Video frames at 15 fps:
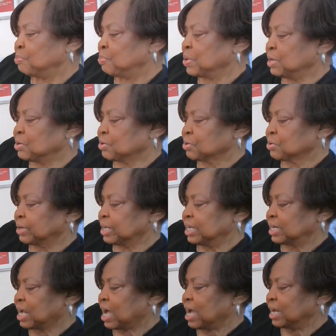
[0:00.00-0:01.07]
Peter
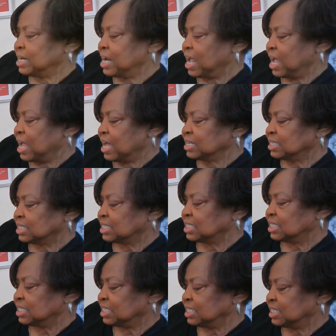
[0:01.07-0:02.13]
and
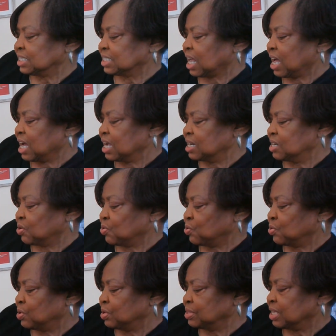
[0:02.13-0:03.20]
Inez decide
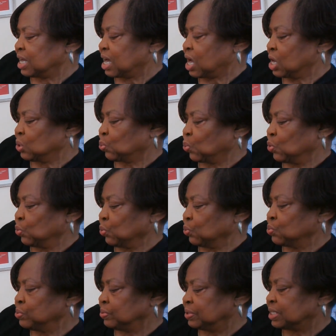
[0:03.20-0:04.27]
on the
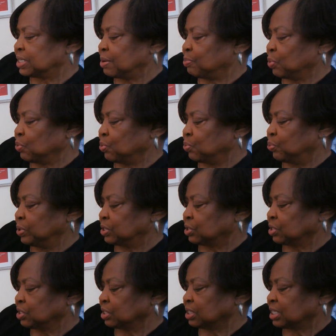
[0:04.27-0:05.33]
Adawu symbol,
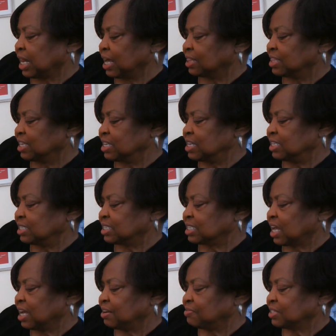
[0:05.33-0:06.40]
which looks like the
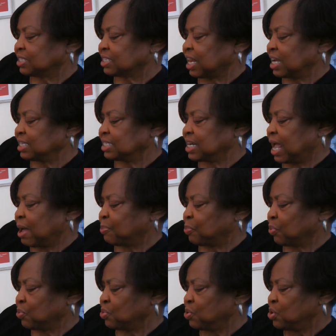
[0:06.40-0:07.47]
inside of a sliced
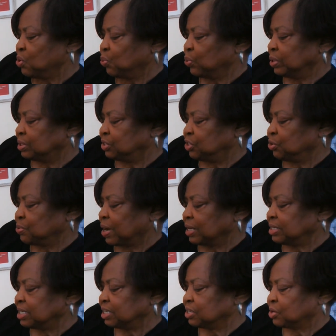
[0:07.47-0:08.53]
apple with two
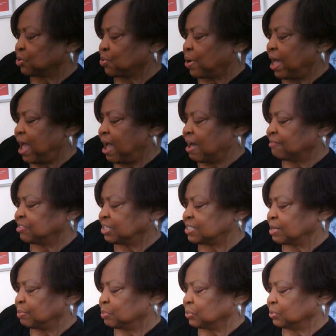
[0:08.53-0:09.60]
identical half
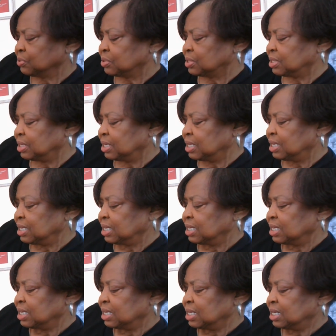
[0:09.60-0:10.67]
symbols,
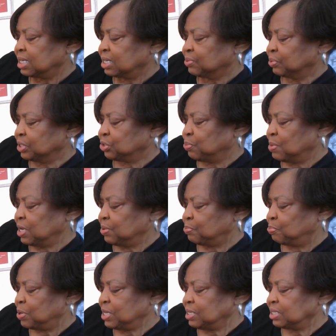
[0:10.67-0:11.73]
which
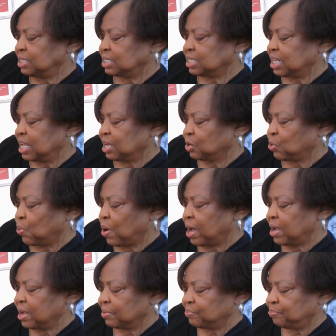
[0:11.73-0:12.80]
mean peace and
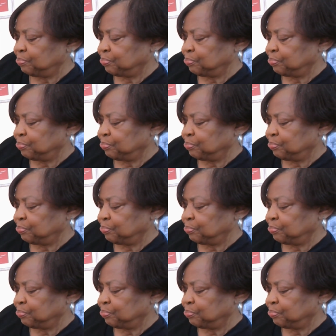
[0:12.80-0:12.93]
quiet.